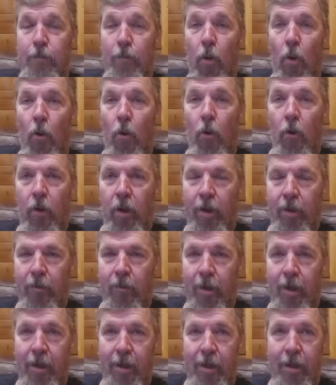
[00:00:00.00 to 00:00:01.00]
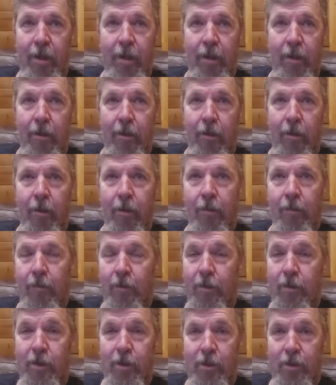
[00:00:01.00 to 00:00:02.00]
Pouring rain here,
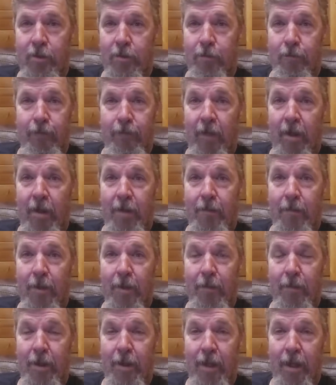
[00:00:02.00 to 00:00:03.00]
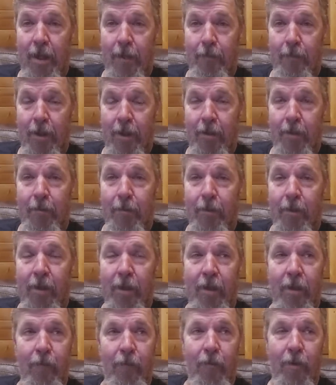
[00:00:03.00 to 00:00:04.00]
which is fine by me. I'm not
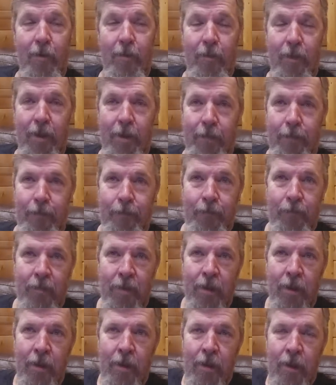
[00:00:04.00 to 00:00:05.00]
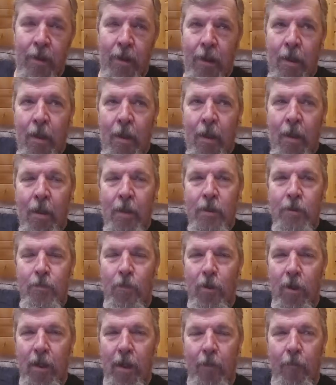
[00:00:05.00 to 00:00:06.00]
complaining one bit. This
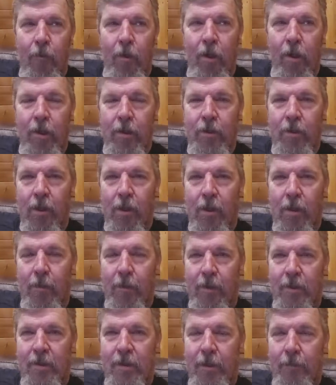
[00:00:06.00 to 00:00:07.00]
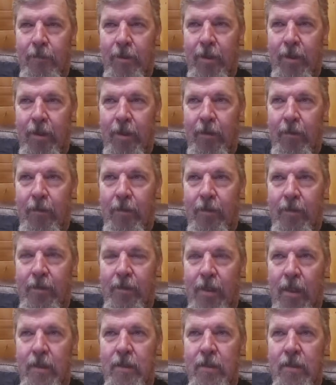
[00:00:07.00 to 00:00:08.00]
morning, I wanted to talk about something that
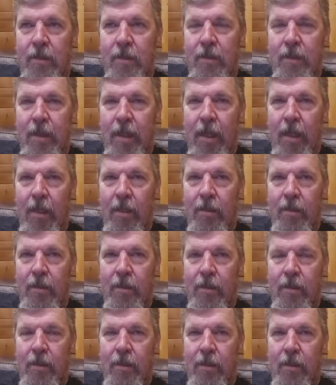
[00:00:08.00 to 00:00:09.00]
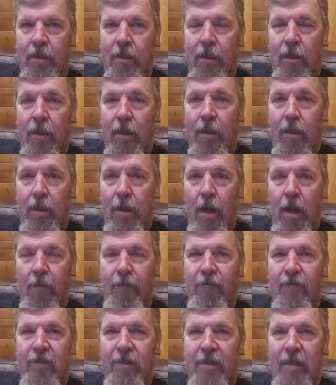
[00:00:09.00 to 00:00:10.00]
doesn't get
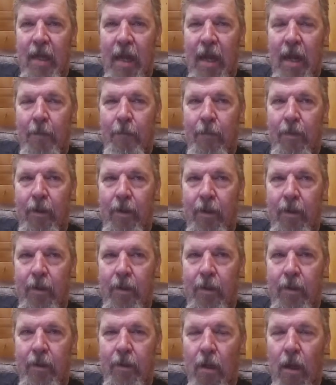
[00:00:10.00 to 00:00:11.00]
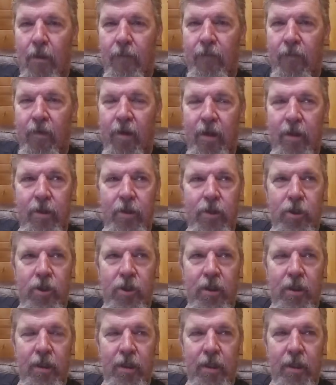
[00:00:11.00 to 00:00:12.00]
enough topic
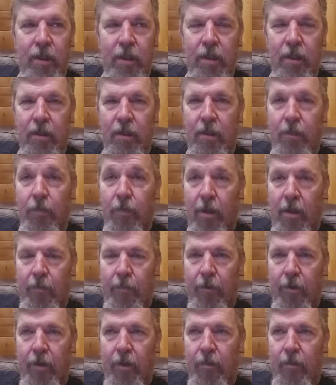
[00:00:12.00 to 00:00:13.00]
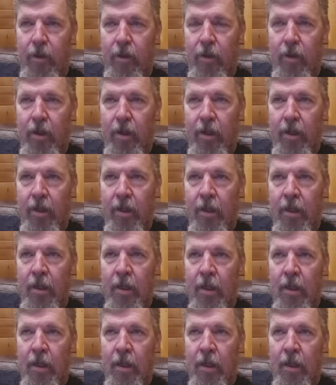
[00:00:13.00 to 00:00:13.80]
coverage in the prepper community,